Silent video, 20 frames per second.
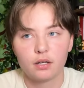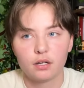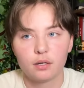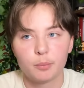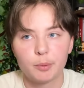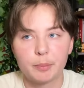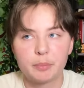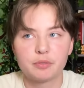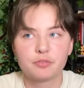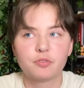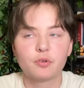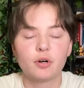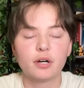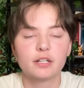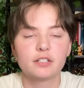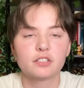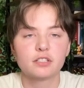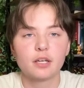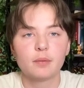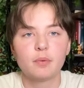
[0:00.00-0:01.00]
but before i
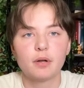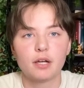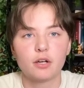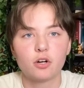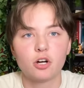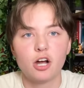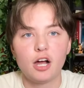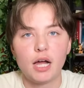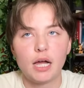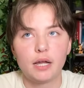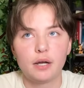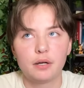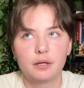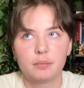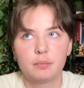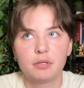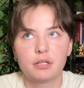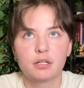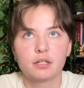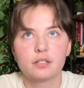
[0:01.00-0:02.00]
slept i cried
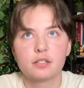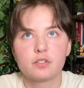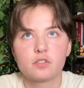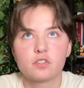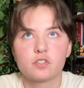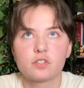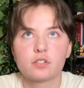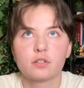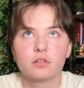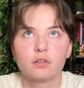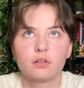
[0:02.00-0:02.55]
because